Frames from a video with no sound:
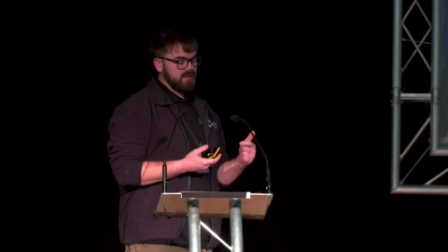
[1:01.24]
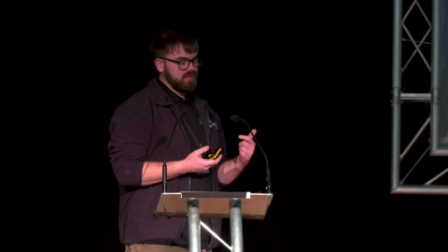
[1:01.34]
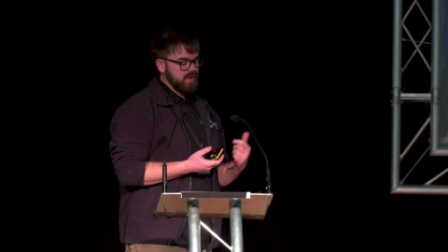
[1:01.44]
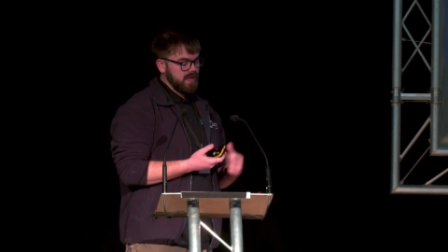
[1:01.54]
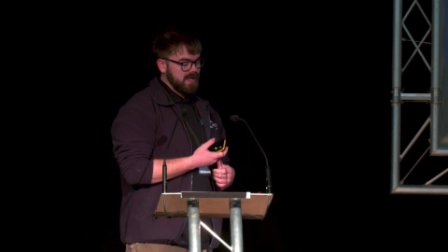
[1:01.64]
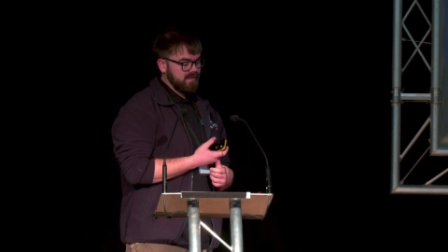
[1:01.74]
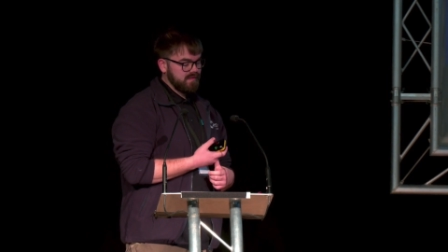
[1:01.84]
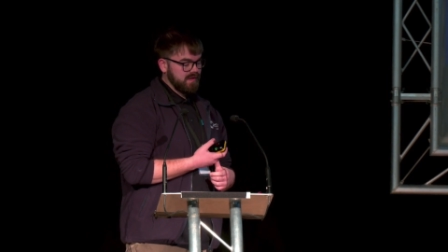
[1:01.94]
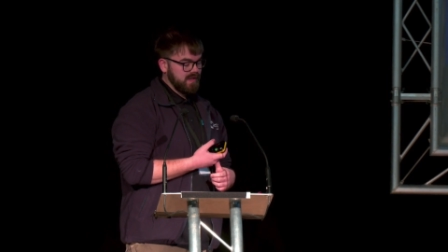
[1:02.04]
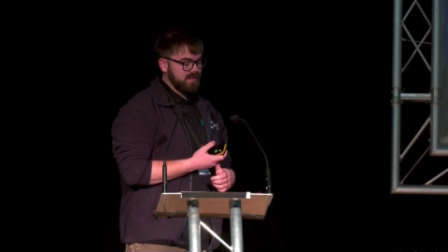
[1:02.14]
on a case
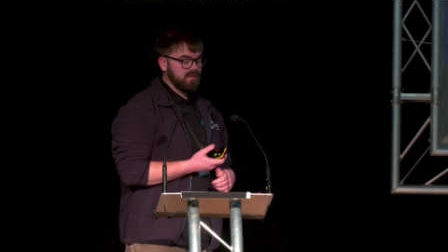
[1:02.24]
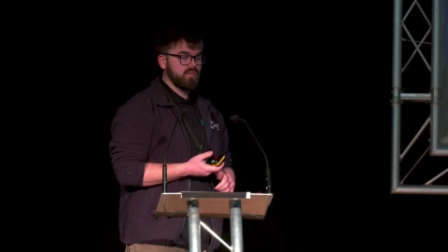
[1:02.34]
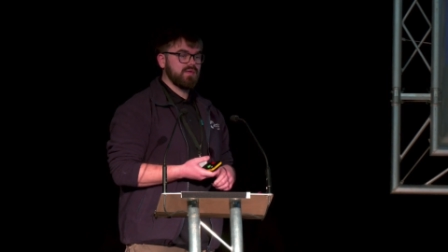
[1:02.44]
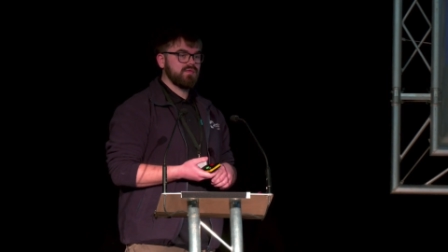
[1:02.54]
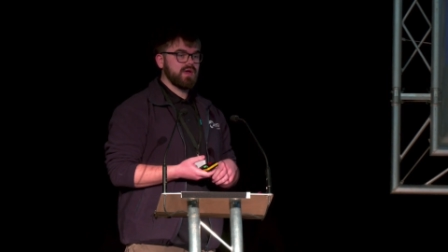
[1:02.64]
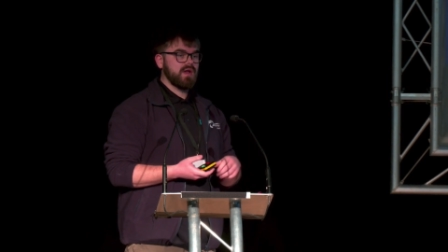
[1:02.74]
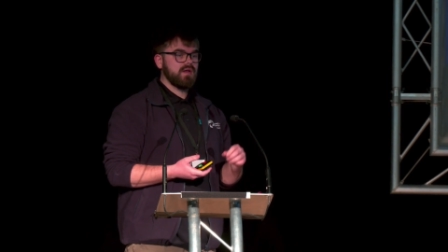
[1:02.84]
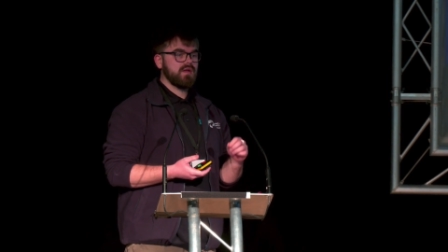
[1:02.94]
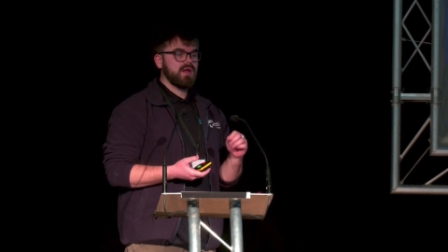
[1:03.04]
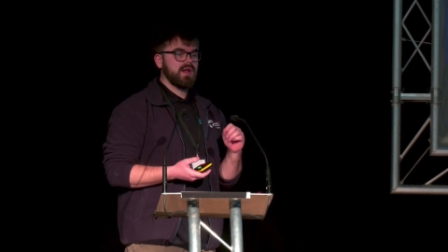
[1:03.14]
study that we've
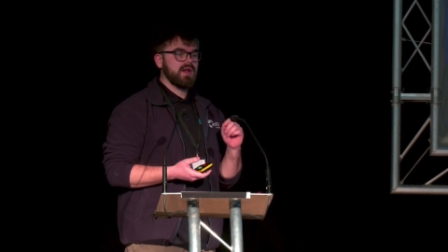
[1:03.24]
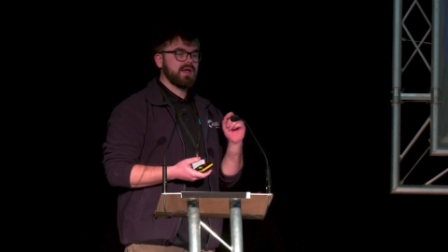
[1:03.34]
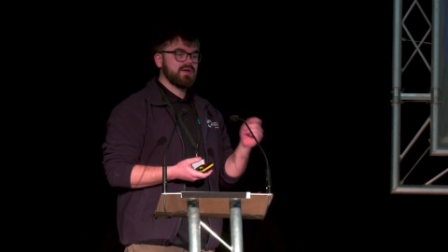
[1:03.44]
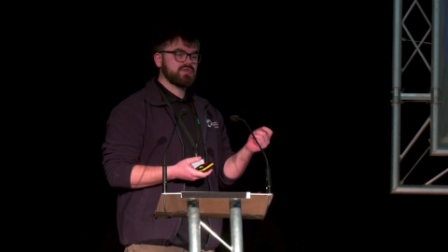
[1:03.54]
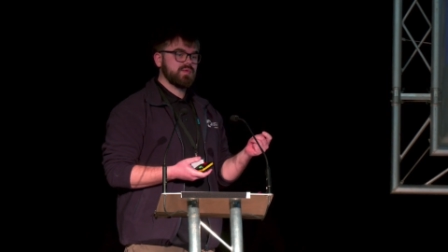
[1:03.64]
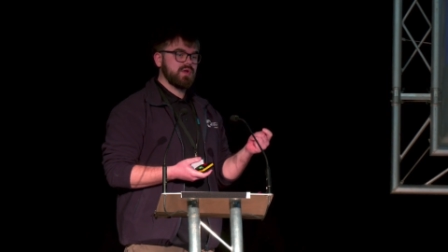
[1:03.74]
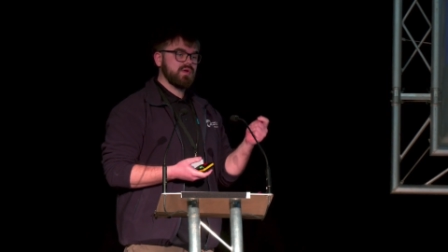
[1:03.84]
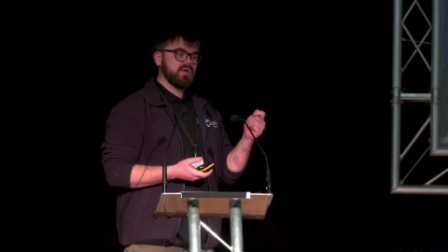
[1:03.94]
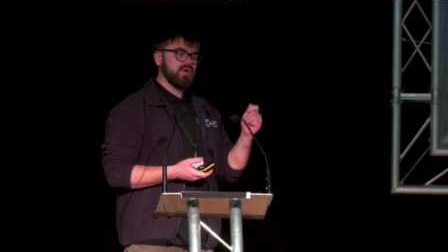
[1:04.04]
done in a catchment